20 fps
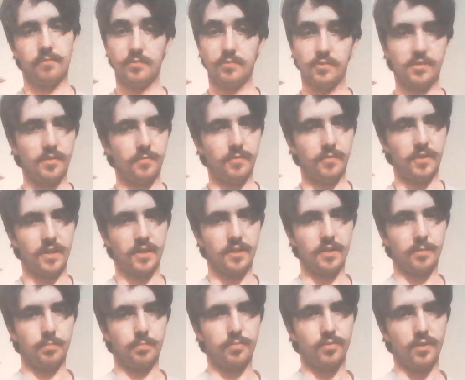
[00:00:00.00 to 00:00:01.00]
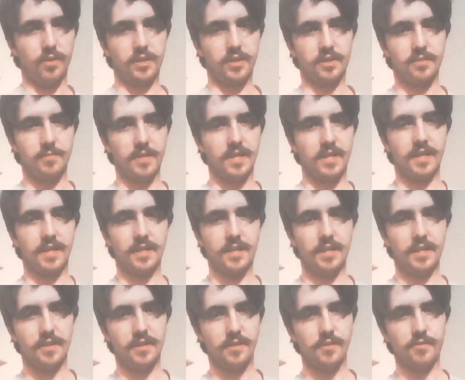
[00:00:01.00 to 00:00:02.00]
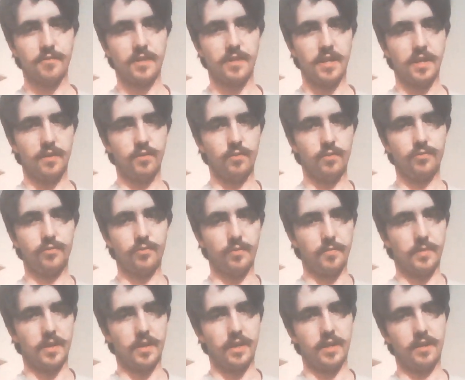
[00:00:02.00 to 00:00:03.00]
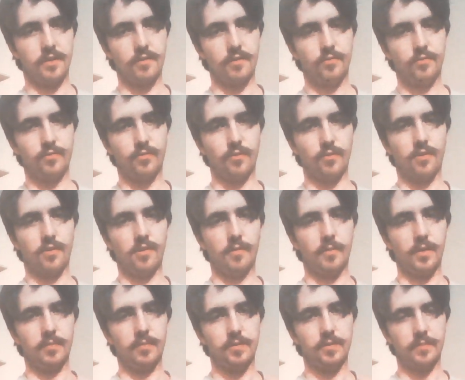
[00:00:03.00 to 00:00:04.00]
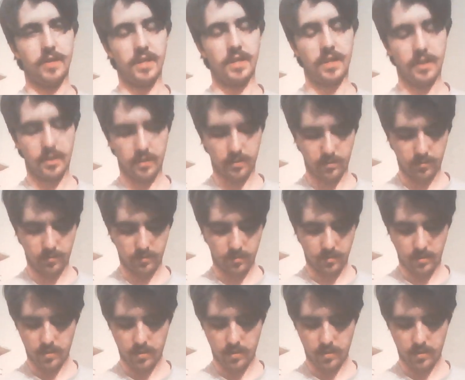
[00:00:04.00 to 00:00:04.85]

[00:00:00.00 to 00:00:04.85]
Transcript: something approximating a 90-degree angle from my forearm up to my hand,